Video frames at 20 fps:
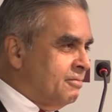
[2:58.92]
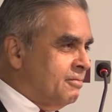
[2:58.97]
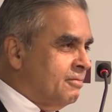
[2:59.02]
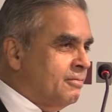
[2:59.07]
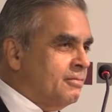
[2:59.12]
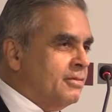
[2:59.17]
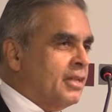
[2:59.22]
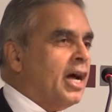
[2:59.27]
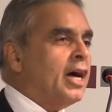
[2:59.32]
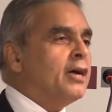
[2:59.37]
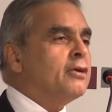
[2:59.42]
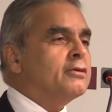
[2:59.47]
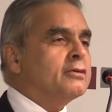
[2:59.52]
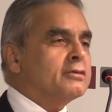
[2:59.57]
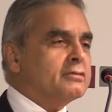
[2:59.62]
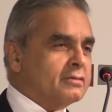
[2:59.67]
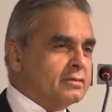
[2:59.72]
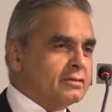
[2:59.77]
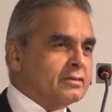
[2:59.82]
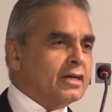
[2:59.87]

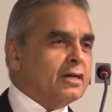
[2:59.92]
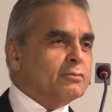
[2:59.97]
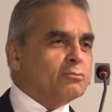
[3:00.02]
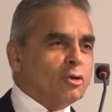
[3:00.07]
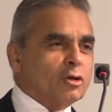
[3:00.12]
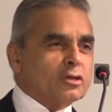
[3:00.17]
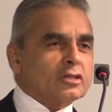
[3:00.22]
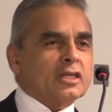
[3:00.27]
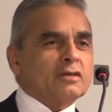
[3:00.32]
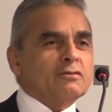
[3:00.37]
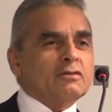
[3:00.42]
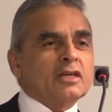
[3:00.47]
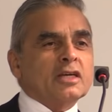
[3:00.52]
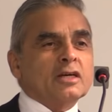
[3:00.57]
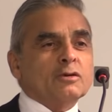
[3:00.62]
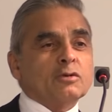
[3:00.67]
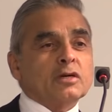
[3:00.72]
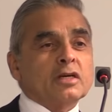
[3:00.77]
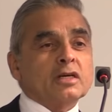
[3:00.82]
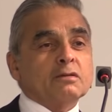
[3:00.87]
Now, I'm not giving
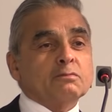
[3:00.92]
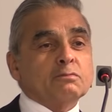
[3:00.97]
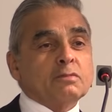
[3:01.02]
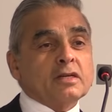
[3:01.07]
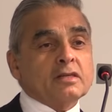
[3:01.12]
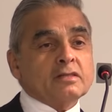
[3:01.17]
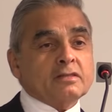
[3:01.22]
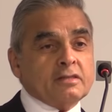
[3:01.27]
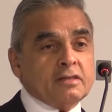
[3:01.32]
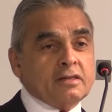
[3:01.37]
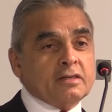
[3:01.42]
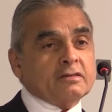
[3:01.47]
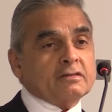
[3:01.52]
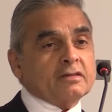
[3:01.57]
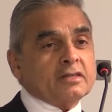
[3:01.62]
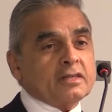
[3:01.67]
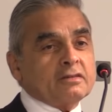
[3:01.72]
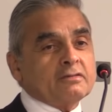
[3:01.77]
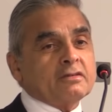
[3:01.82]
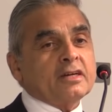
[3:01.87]
away a big
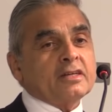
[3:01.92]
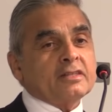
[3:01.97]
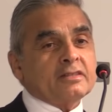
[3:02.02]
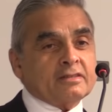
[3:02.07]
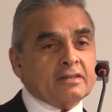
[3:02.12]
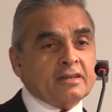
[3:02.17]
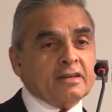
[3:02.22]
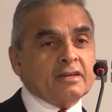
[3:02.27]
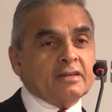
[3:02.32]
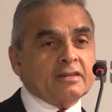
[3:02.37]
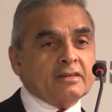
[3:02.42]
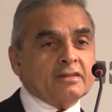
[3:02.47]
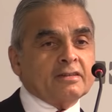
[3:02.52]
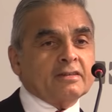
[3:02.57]
secret if I say